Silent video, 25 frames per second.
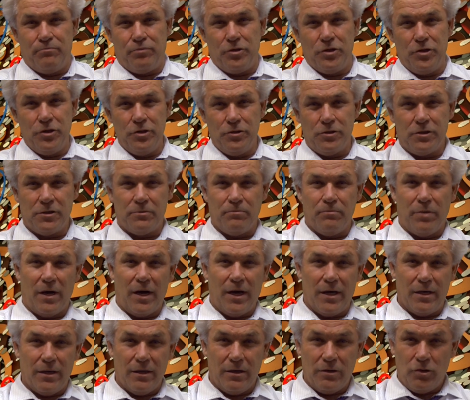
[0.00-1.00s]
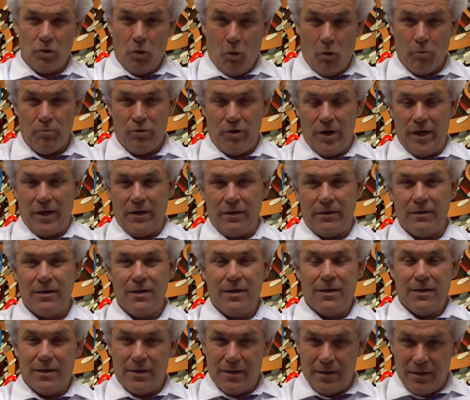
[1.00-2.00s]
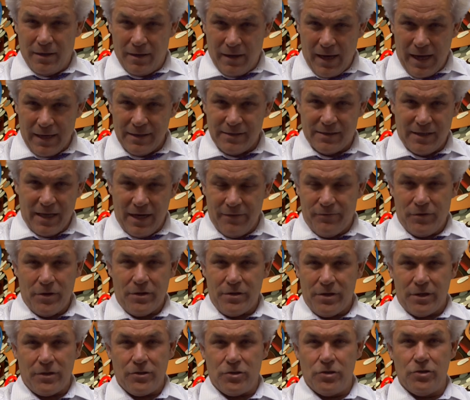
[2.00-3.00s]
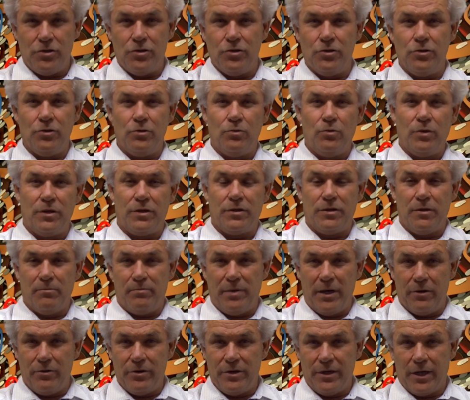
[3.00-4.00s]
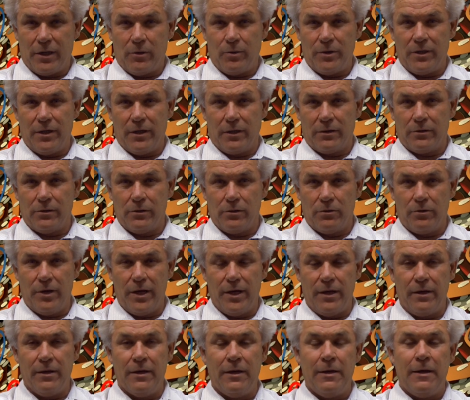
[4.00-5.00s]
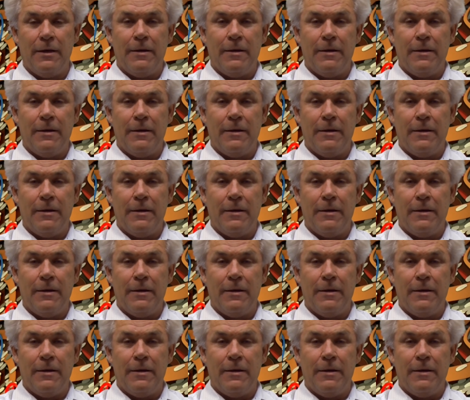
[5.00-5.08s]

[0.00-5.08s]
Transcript: produced by your brain has everything to do with the periaqueductal gray.